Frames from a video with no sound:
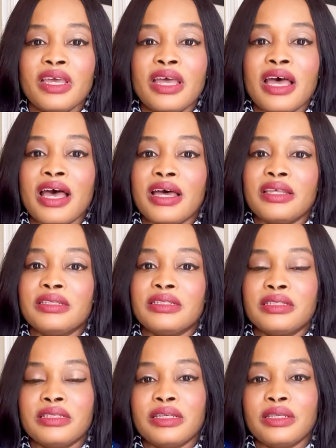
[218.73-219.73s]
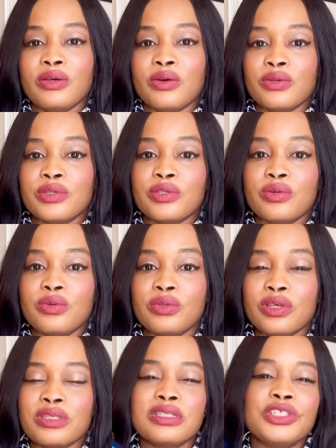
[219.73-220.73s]
and it also
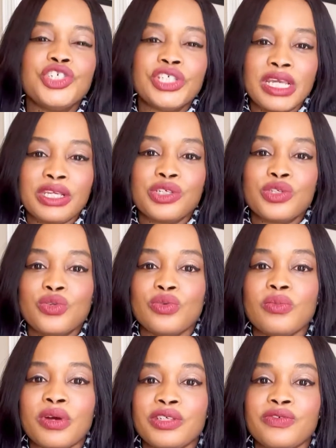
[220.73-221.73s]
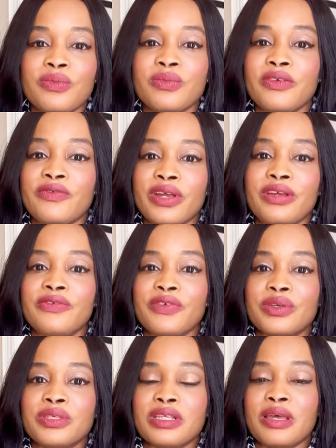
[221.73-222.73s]
doesn't change too much from the very
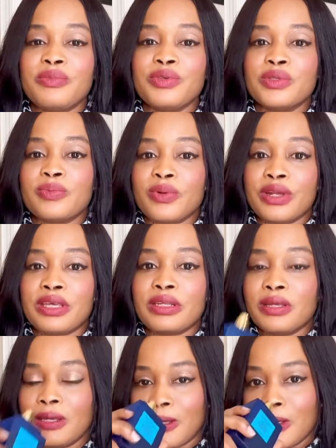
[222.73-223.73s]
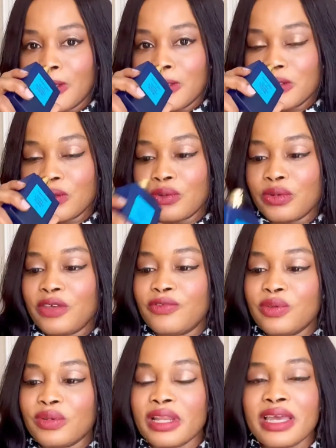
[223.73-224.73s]
first time you spray it. So if
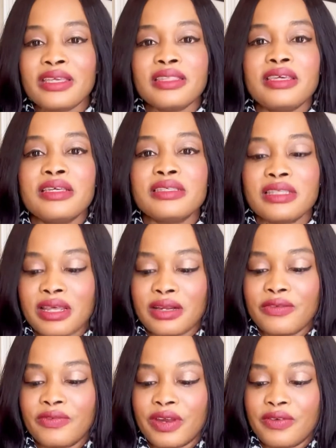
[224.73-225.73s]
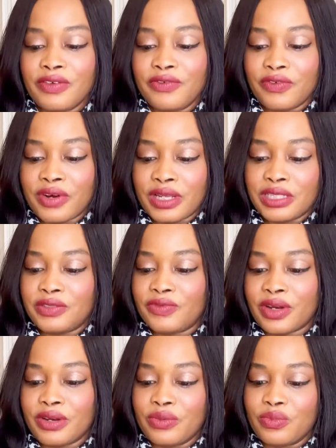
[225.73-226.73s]
you like things that are very fresh,
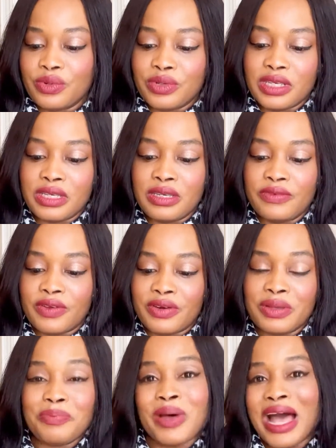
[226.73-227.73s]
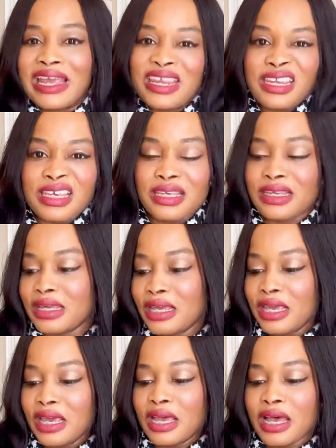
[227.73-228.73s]
very woody, very piney,
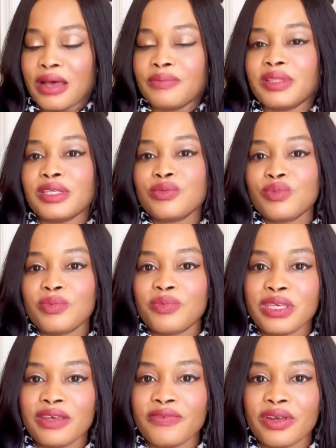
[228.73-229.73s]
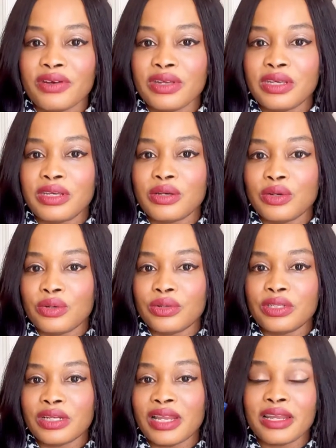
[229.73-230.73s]
this would be a very good.
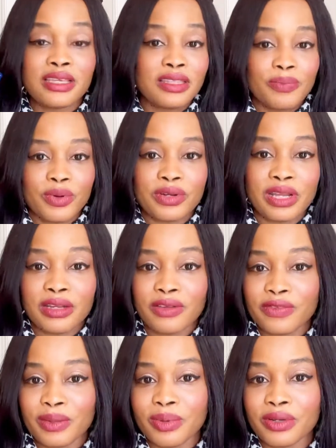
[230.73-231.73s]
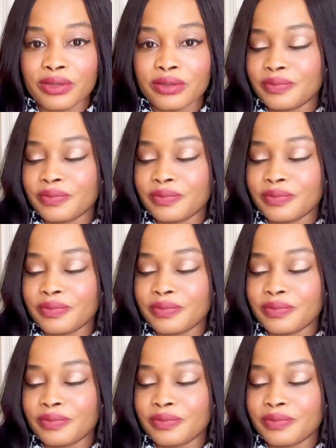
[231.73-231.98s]
I like the bottle. I love the bottle.